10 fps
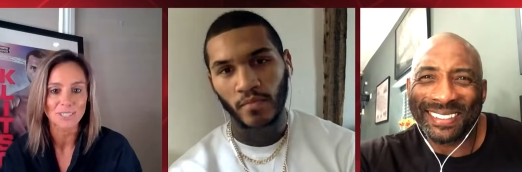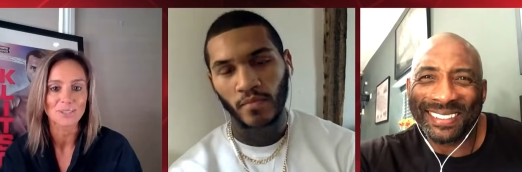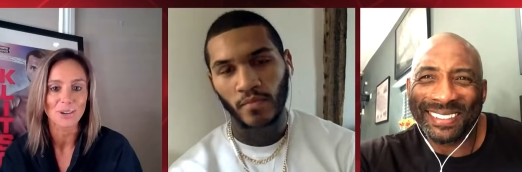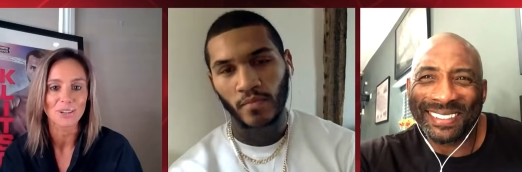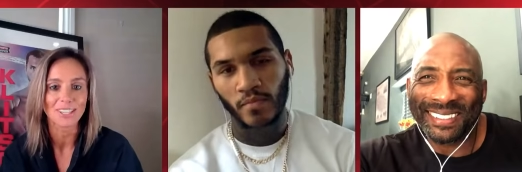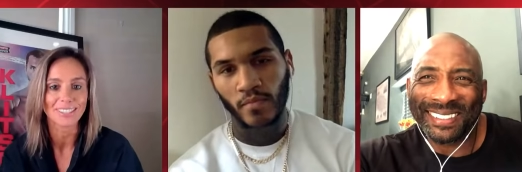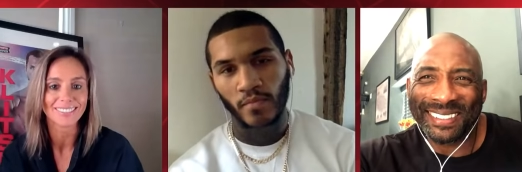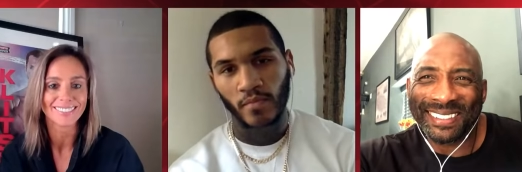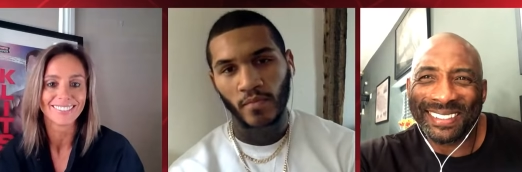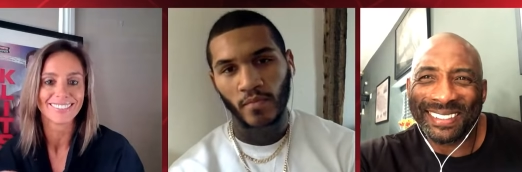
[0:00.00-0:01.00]
Speaker 1: for you,
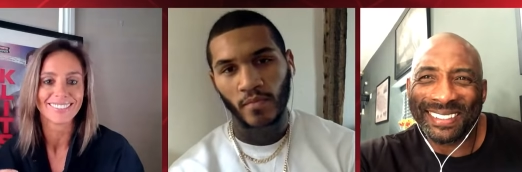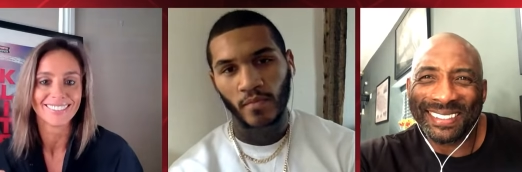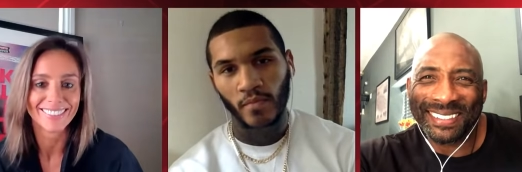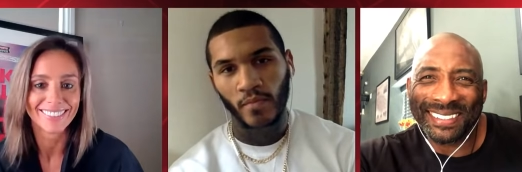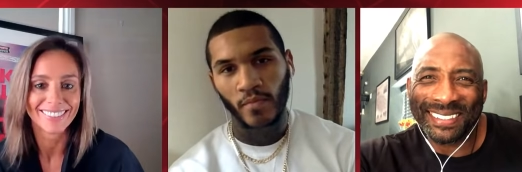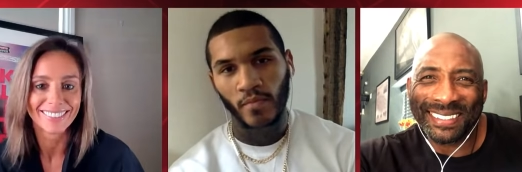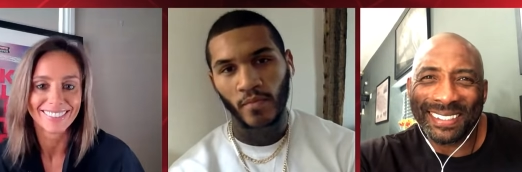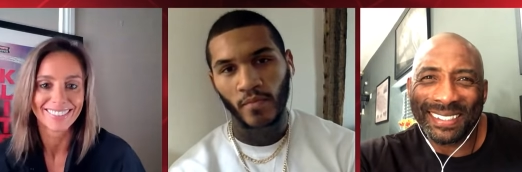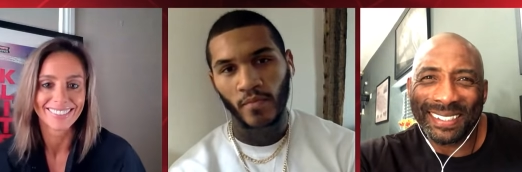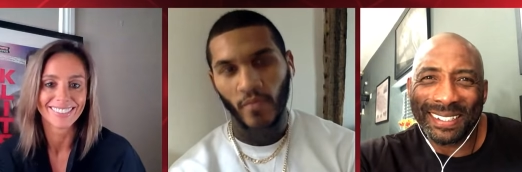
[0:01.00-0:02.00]
Conor.
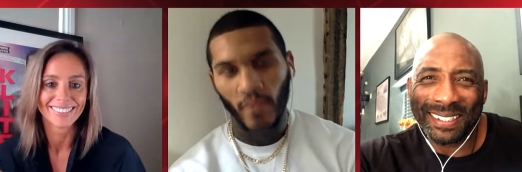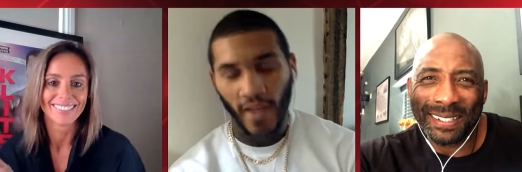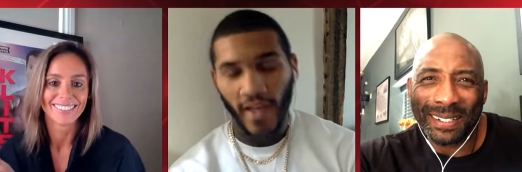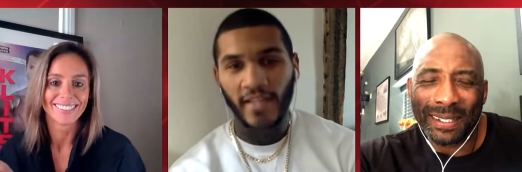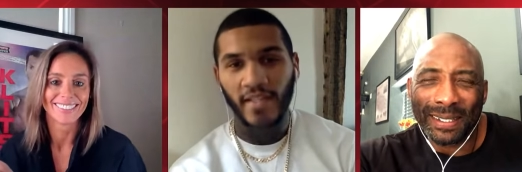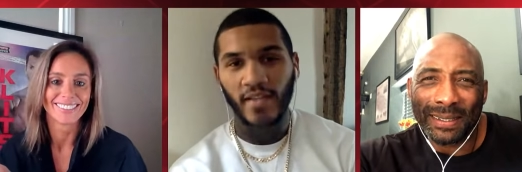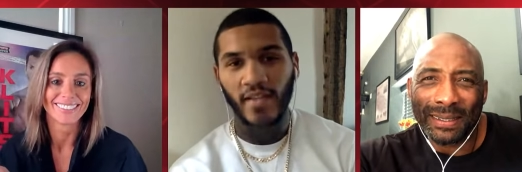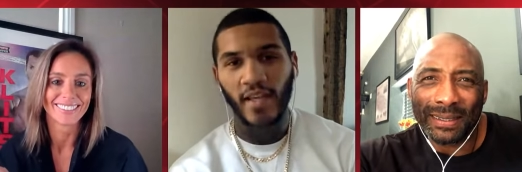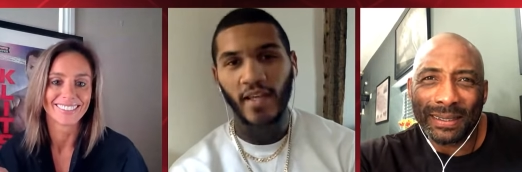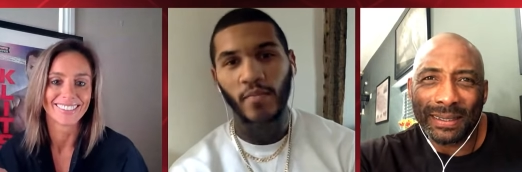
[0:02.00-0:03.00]
Speaker 2: That is
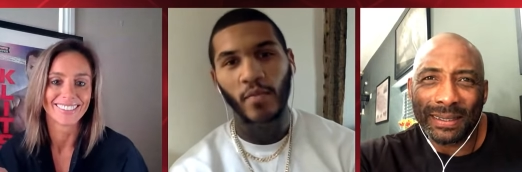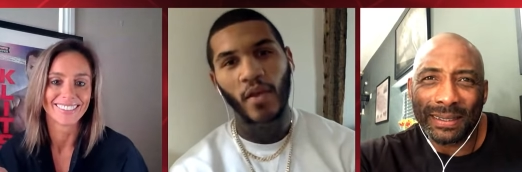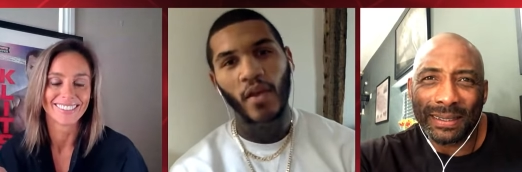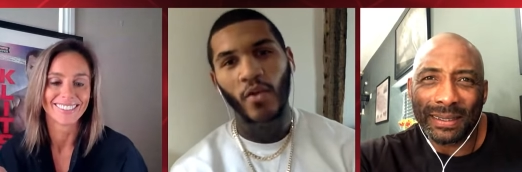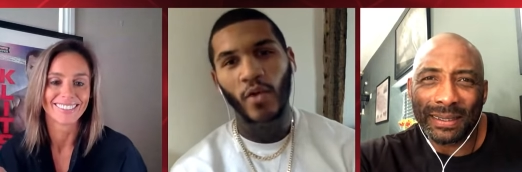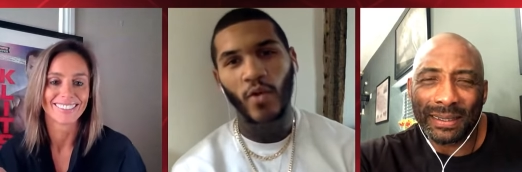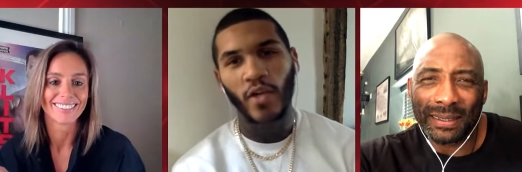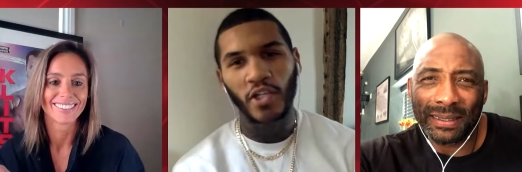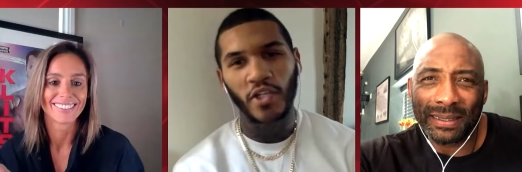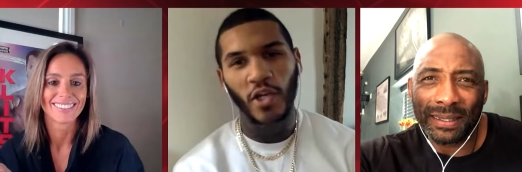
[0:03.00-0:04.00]
indeed. Quick
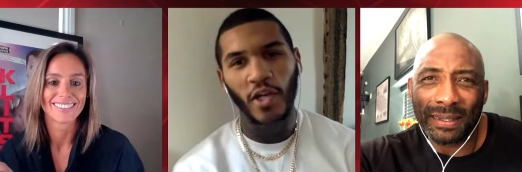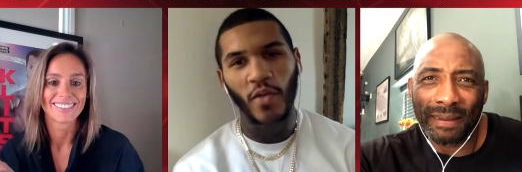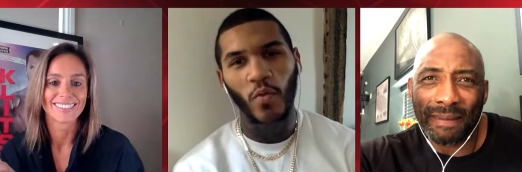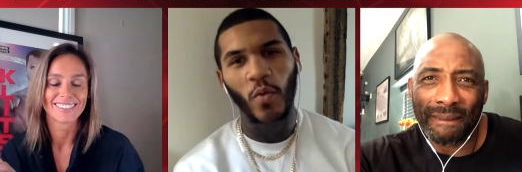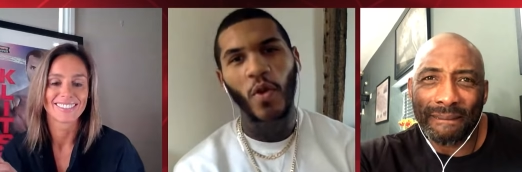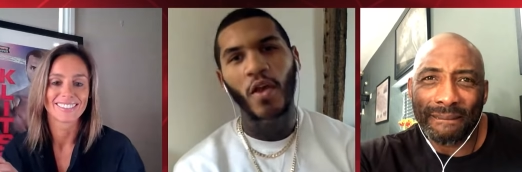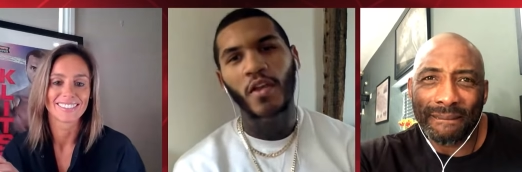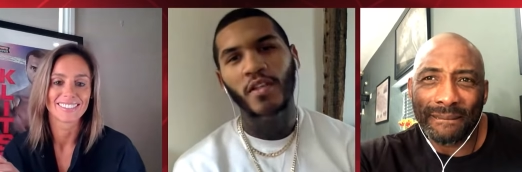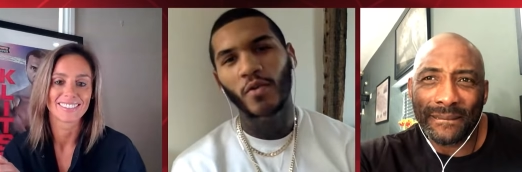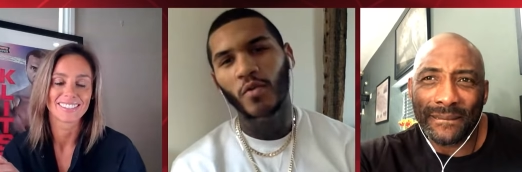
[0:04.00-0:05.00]
question, Johnny.
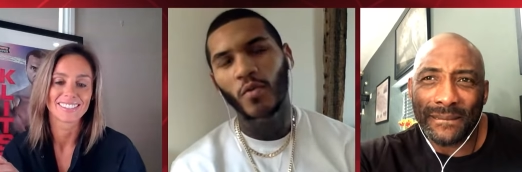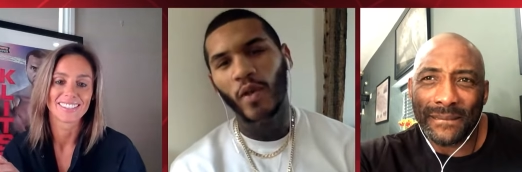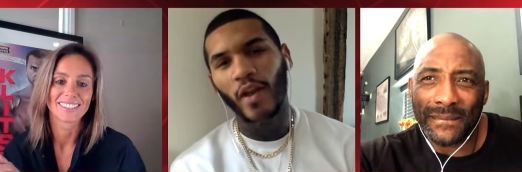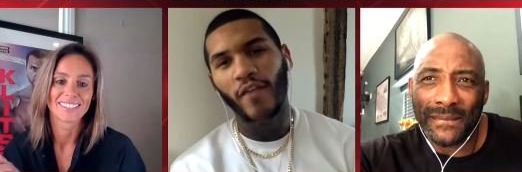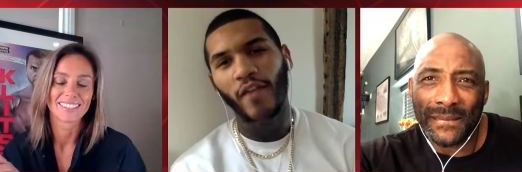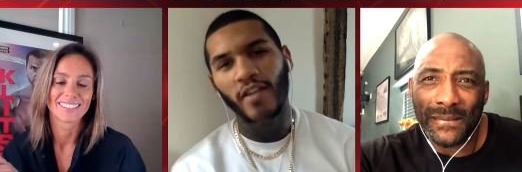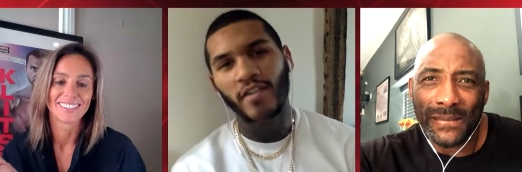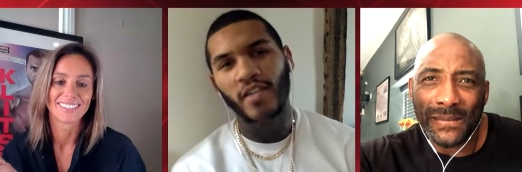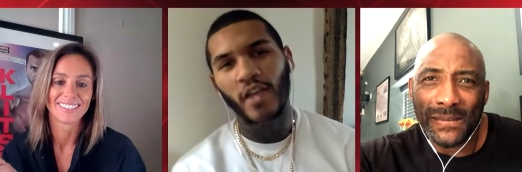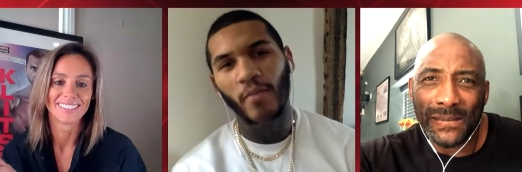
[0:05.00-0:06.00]
So, when I
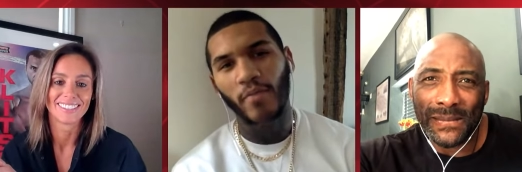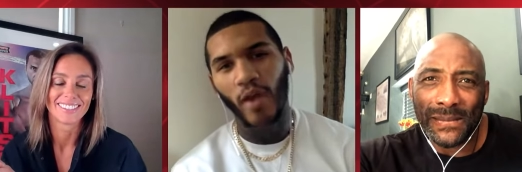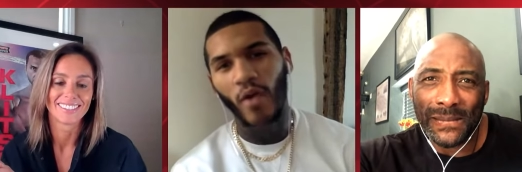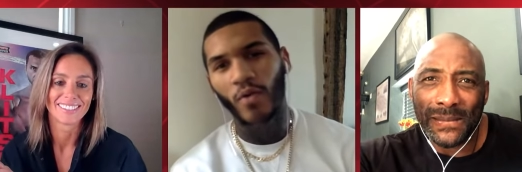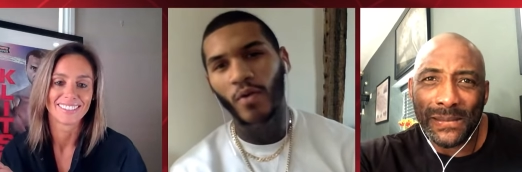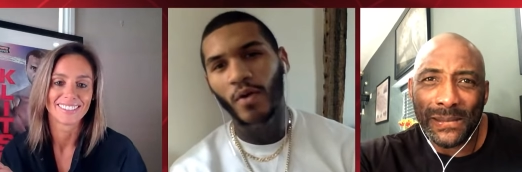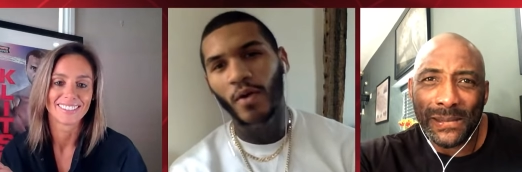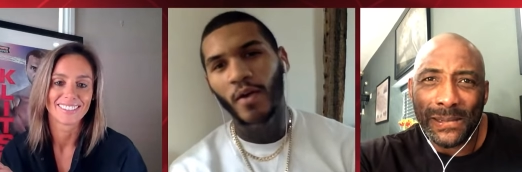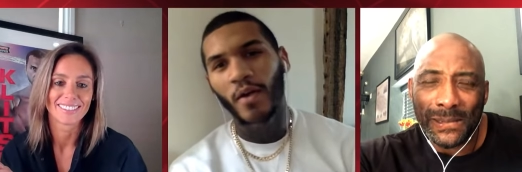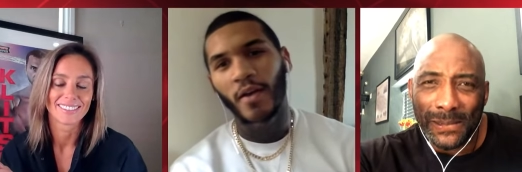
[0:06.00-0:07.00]
first turned pro,
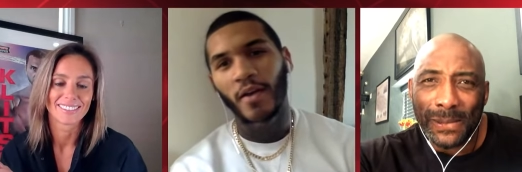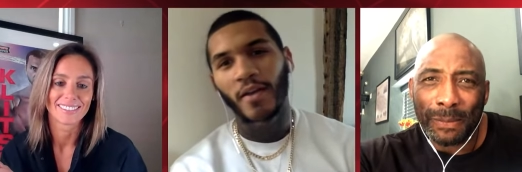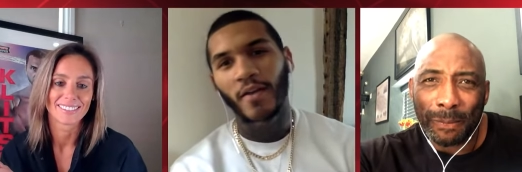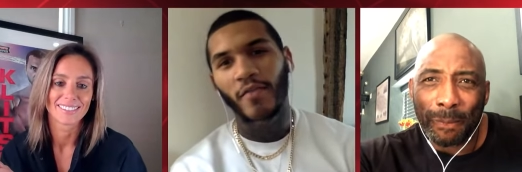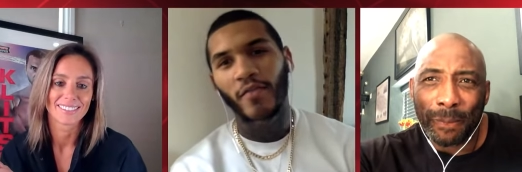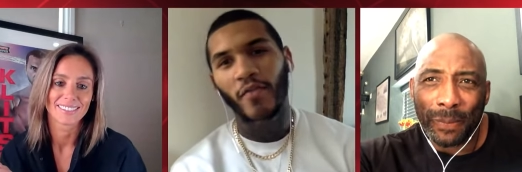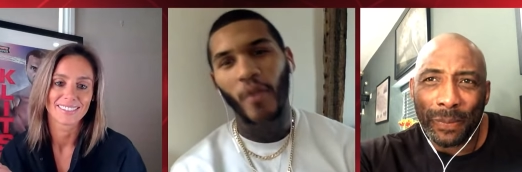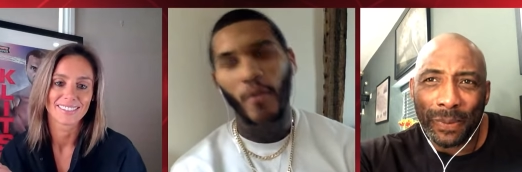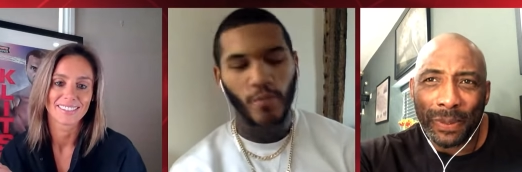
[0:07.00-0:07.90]
from